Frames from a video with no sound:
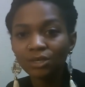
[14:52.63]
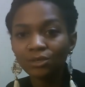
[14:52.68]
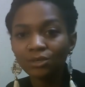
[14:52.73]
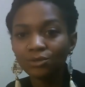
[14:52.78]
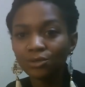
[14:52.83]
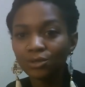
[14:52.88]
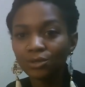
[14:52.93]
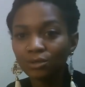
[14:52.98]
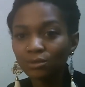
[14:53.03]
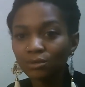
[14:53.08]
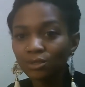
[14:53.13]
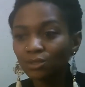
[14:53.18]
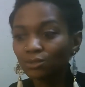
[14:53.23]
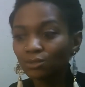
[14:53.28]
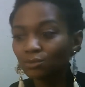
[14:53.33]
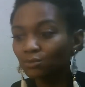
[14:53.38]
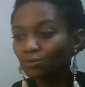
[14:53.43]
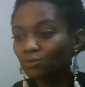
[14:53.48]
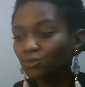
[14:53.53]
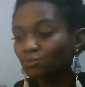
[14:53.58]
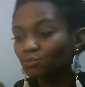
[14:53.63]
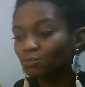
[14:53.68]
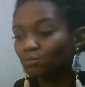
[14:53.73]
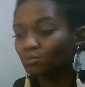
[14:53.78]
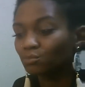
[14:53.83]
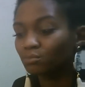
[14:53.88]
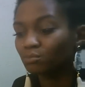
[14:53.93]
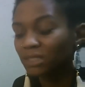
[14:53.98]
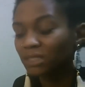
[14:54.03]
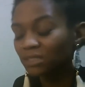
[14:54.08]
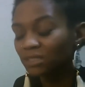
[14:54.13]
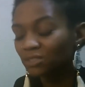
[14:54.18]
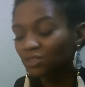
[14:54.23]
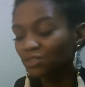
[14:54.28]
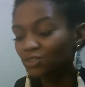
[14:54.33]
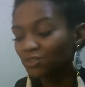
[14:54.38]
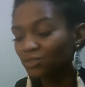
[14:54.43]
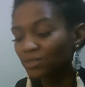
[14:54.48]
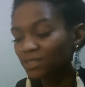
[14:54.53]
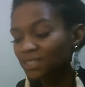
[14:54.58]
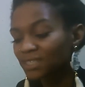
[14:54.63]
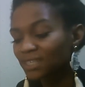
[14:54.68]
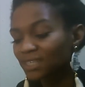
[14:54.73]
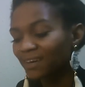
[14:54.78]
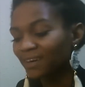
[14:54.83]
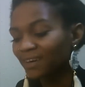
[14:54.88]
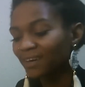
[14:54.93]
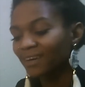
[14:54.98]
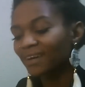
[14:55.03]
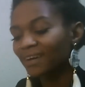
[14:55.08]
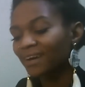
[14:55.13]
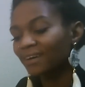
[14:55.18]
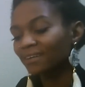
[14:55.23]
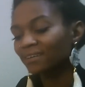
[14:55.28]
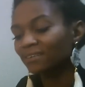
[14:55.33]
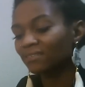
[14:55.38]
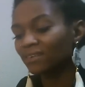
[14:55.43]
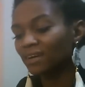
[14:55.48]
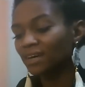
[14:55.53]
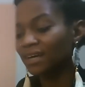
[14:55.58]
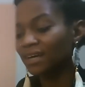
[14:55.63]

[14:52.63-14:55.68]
you know so begin to trust that and kind of